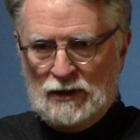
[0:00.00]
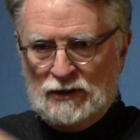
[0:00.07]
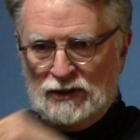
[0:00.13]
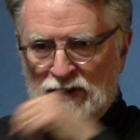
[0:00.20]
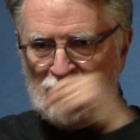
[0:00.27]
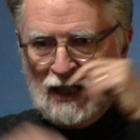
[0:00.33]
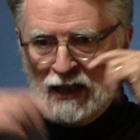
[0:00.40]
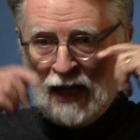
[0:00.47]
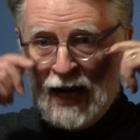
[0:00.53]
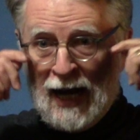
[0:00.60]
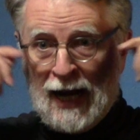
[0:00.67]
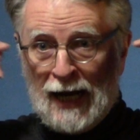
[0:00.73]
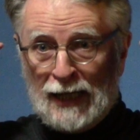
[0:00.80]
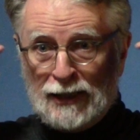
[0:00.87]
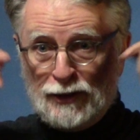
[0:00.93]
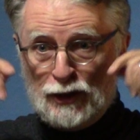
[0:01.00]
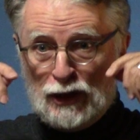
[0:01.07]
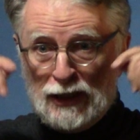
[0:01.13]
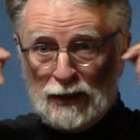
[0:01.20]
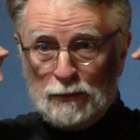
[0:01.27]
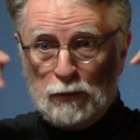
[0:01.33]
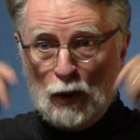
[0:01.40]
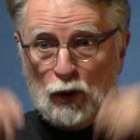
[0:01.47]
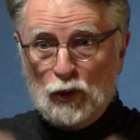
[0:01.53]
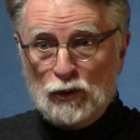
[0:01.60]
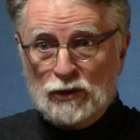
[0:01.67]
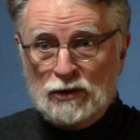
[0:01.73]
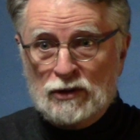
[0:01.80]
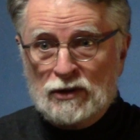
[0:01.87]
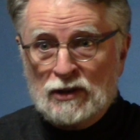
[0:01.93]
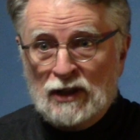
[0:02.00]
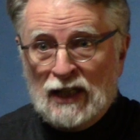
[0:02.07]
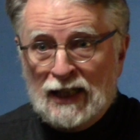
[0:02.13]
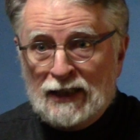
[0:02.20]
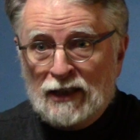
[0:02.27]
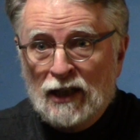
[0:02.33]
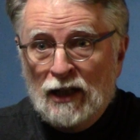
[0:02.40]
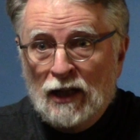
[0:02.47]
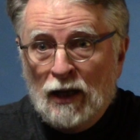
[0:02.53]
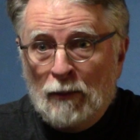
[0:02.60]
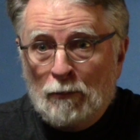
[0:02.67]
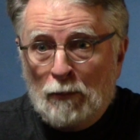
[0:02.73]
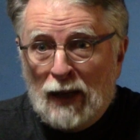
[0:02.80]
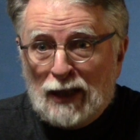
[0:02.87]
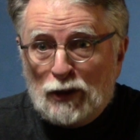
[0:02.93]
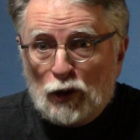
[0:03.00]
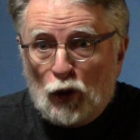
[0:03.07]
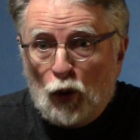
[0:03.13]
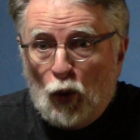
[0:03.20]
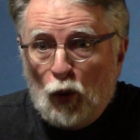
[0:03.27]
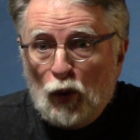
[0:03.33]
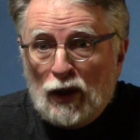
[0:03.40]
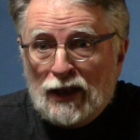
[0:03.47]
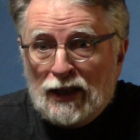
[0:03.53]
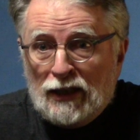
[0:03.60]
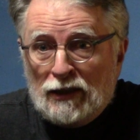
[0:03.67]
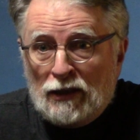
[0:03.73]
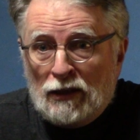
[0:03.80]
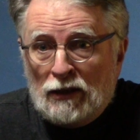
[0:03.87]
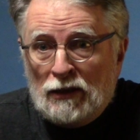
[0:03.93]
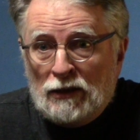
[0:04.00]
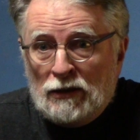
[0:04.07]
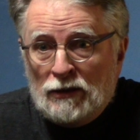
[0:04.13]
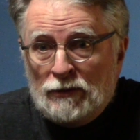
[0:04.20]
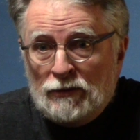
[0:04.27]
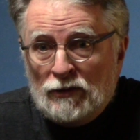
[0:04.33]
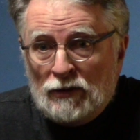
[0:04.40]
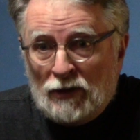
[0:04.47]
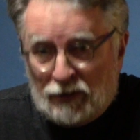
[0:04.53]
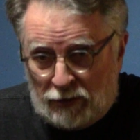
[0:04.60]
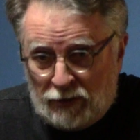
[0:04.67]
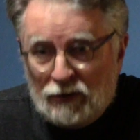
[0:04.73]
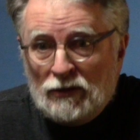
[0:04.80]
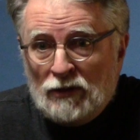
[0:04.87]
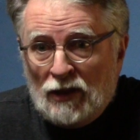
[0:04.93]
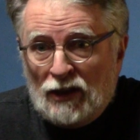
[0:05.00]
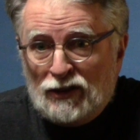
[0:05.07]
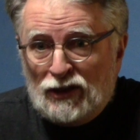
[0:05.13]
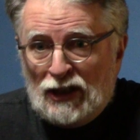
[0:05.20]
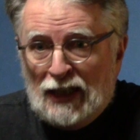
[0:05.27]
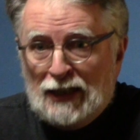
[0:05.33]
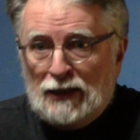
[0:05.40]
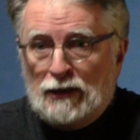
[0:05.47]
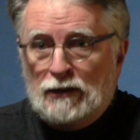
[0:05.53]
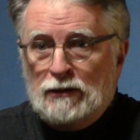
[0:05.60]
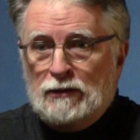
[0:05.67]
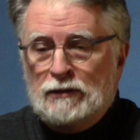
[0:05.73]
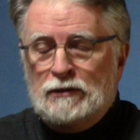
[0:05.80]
She's got high cheekbones, like Mongolian. A chink.